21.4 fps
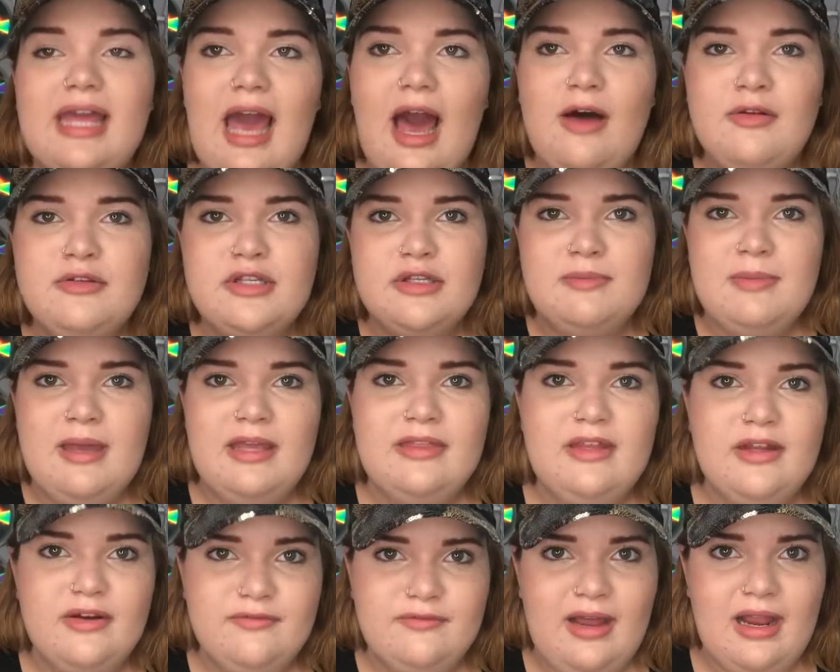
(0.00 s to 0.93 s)
out to make
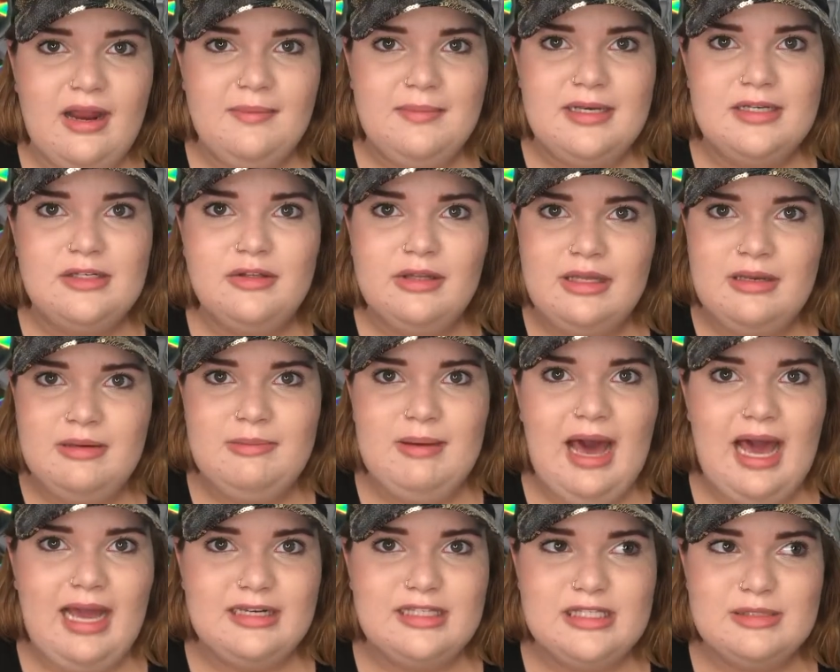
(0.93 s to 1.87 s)
their environmental
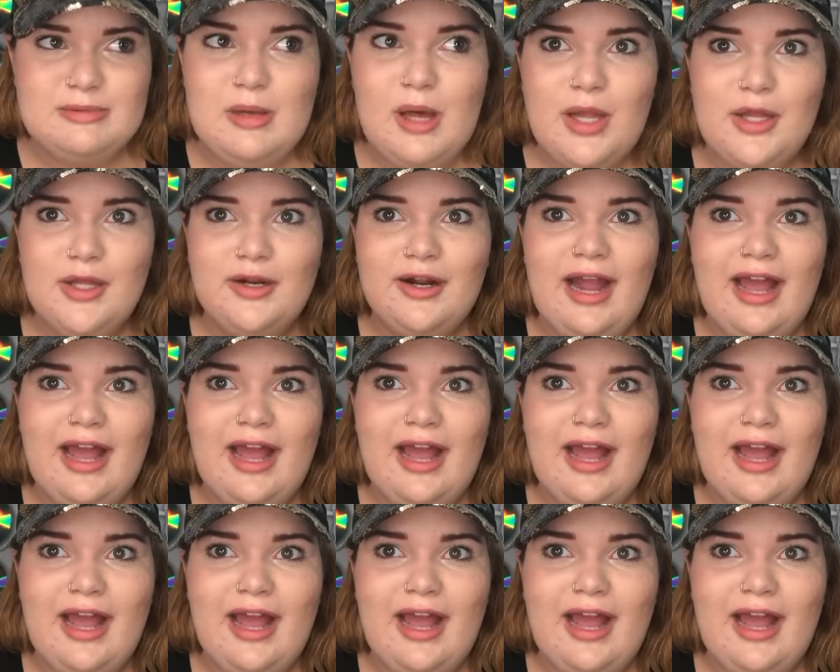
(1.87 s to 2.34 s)
impact smaller.